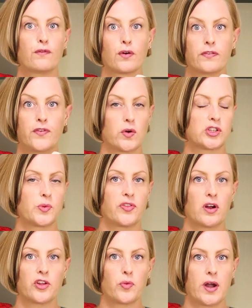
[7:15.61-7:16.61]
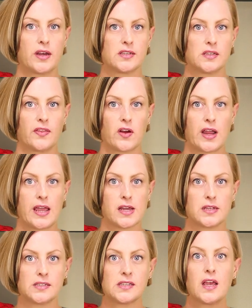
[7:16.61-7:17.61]
for folks with arthritis in their
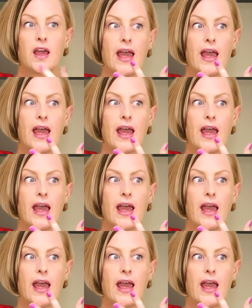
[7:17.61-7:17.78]
hands